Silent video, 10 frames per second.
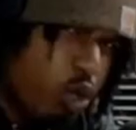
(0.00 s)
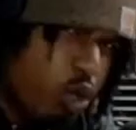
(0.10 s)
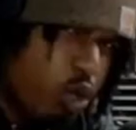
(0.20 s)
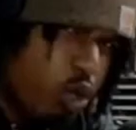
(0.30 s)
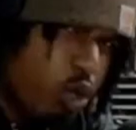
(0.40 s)

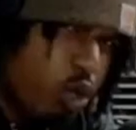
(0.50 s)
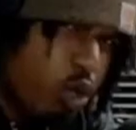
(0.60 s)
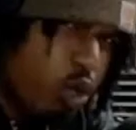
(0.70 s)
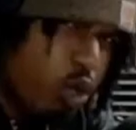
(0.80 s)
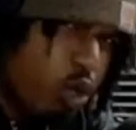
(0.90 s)

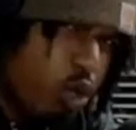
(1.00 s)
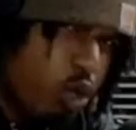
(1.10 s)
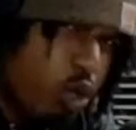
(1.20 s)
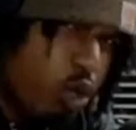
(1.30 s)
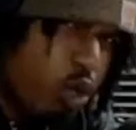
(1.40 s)

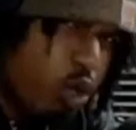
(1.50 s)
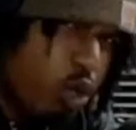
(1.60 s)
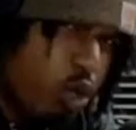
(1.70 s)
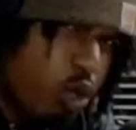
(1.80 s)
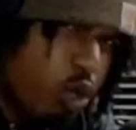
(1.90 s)

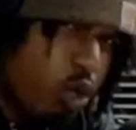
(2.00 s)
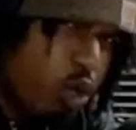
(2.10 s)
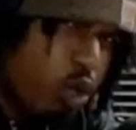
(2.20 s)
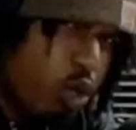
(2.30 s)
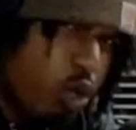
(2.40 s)

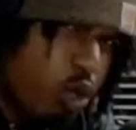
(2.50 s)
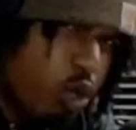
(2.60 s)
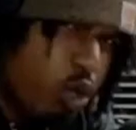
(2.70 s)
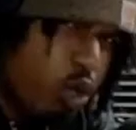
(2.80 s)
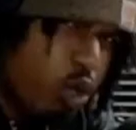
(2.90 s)

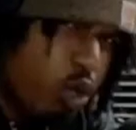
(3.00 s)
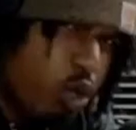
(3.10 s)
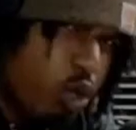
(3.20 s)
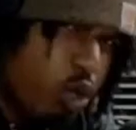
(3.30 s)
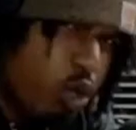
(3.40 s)

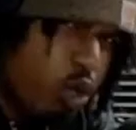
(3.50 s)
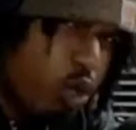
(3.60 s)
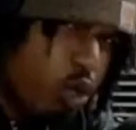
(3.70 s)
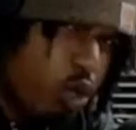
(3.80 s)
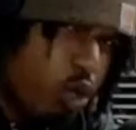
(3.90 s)

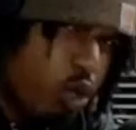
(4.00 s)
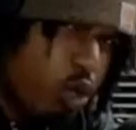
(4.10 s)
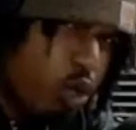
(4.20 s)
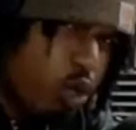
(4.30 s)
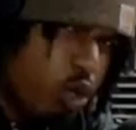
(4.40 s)

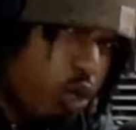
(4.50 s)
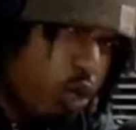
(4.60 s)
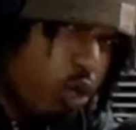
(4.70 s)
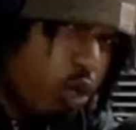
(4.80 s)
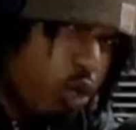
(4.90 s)

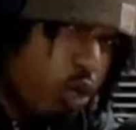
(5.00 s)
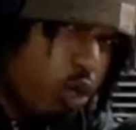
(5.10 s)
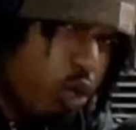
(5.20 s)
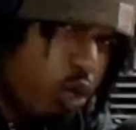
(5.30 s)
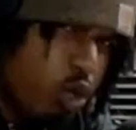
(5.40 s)

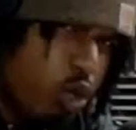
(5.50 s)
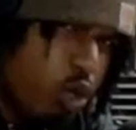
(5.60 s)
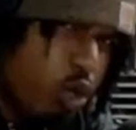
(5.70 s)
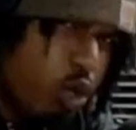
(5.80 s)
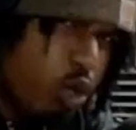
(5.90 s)

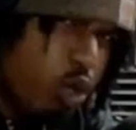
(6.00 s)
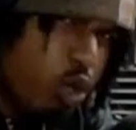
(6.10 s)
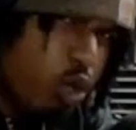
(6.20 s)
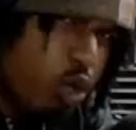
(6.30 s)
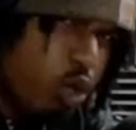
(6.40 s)

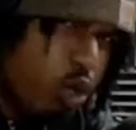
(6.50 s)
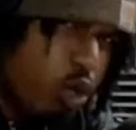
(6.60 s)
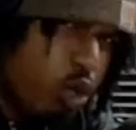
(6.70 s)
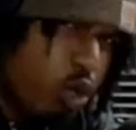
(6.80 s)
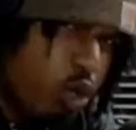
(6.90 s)

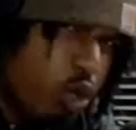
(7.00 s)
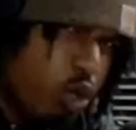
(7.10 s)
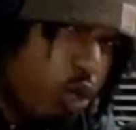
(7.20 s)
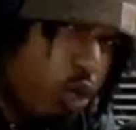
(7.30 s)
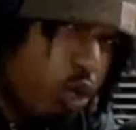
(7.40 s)

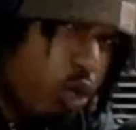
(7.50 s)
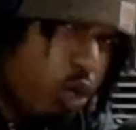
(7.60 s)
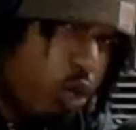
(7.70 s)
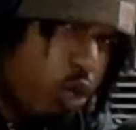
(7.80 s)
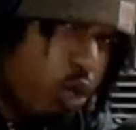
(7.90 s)
[no speech]